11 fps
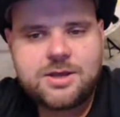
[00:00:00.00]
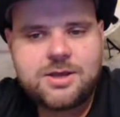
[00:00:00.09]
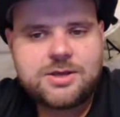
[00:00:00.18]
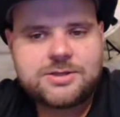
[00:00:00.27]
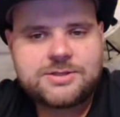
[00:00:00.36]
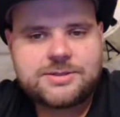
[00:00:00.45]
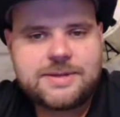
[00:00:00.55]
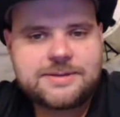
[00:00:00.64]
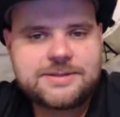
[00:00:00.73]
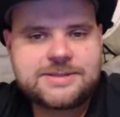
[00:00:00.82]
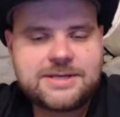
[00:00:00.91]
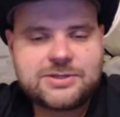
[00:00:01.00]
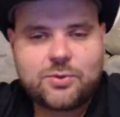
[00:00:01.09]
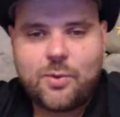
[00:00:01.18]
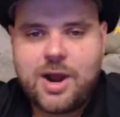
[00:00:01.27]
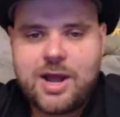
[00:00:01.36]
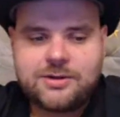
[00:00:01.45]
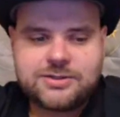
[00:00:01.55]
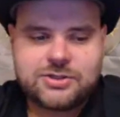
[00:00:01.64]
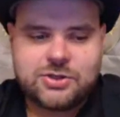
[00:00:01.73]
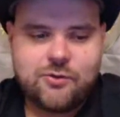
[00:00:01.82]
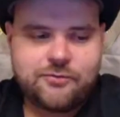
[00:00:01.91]
sometimes it takes a while to go
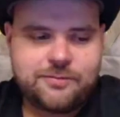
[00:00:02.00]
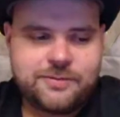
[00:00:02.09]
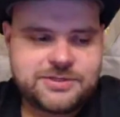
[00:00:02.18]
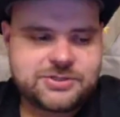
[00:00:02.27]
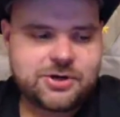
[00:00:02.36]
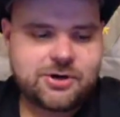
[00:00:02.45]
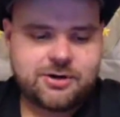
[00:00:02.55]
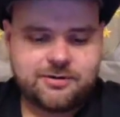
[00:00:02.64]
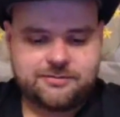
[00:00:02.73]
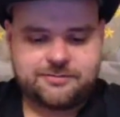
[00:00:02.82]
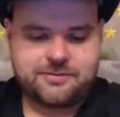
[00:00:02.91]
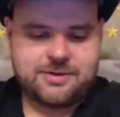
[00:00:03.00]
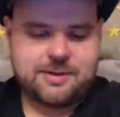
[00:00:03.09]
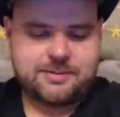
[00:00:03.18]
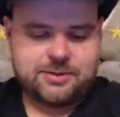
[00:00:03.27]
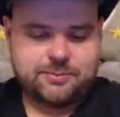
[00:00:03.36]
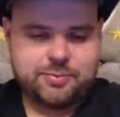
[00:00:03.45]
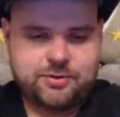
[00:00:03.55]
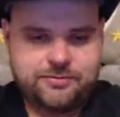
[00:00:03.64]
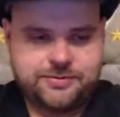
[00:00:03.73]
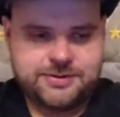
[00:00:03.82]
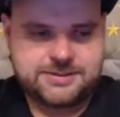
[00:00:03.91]
from the start of I'm going to build
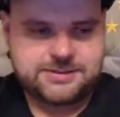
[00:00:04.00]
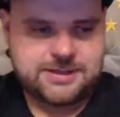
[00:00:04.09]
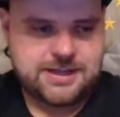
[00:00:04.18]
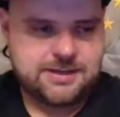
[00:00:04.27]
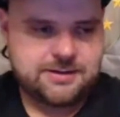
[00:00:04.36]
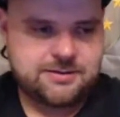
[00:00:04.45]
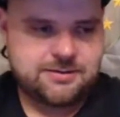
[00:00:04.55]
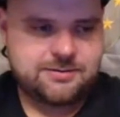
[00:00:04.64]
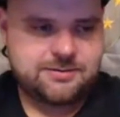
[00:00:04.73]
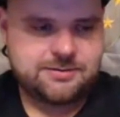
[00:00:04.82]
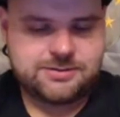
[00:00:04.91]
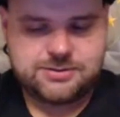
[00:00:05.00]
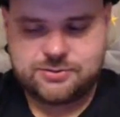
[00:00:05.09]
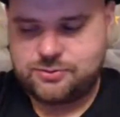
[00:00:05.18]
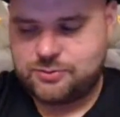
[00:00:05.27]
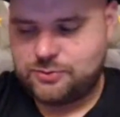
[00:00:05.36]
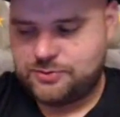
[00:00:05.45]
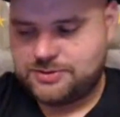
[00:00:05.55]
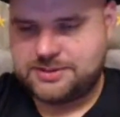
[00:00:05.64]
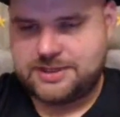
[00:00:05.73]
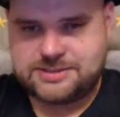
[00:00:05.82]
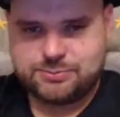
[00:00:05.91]
this state to this state's
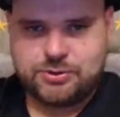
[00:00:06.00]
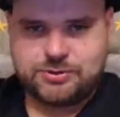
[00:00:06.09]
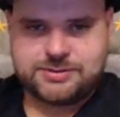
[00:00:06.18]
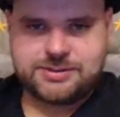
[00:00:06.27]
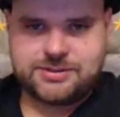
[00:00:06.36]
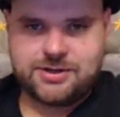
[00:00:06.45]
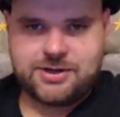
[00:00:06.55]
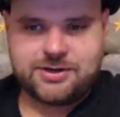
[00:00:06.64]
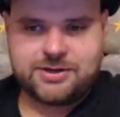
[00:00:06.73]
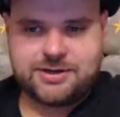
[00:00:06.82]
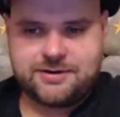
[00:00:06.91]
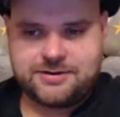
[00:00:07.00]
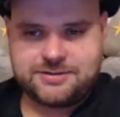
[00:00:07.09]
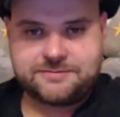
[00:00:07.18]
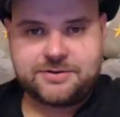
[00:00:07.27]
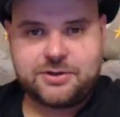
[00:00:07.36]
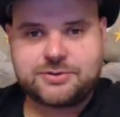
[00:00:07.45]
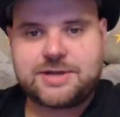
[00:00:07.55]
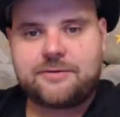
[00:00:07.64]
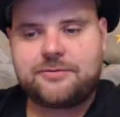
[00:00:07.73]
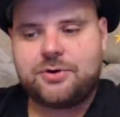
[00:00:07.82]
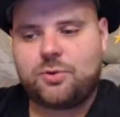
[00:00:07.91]
built and done, and there's videos out for you
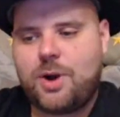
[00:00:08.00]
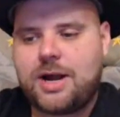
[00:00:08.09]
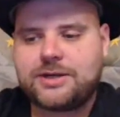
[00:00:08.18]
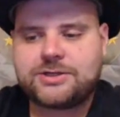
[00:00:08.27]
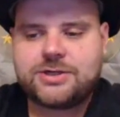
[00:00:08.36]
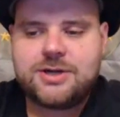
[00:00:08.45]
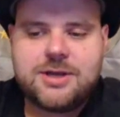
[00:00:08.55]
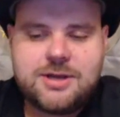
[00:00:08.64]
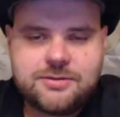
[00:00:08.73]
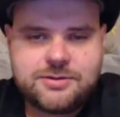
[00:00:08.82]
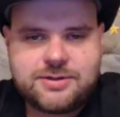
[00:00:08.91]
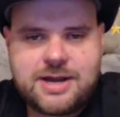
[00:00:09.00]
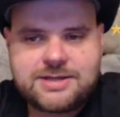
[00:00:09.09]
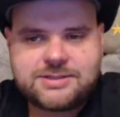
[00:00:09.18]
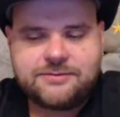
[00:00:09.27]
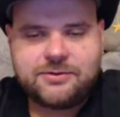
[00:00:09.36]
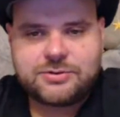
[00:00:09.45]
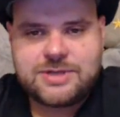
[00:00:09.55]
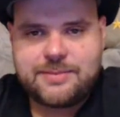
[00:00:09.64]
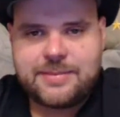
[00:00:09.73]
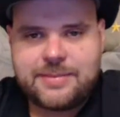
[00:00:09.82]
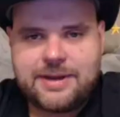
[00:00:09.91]
to watch. There's a lot of stuff that goes on
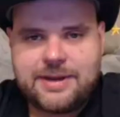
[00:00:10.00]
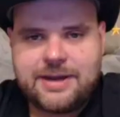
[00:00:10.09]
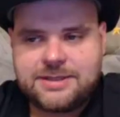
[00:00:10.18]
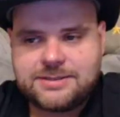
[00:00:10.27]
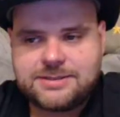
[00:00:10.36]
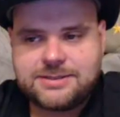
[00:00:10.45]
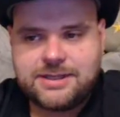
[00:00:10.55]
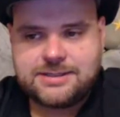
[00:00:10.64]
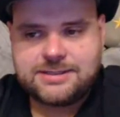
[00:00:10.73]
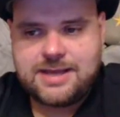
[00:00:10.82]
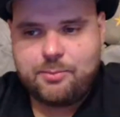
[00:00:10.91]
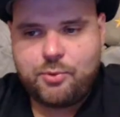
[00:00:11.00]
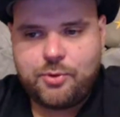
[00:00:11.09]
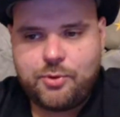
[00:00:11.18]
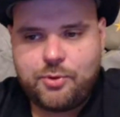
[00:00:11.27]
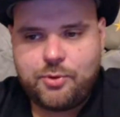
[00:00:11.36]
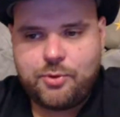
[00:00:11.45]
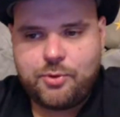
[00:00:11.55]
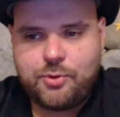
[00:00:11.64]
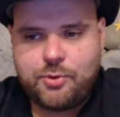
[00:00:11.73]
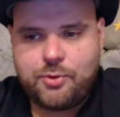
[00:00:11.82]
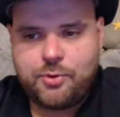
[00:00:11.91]
behind the scenes to get to that point,
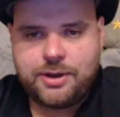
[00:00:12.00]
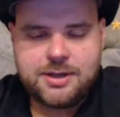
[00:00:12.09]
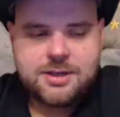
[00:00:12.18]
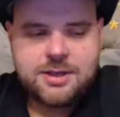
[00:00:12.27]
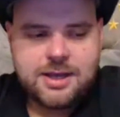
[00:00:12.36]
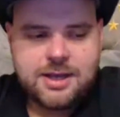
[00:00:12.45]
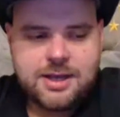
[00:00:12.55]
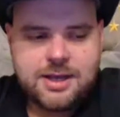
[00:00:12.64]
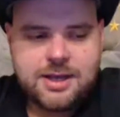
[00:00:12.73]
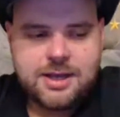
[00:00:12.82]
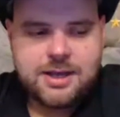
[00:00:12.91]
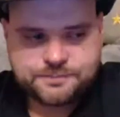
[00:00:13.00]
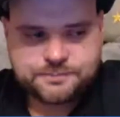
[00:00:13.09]
and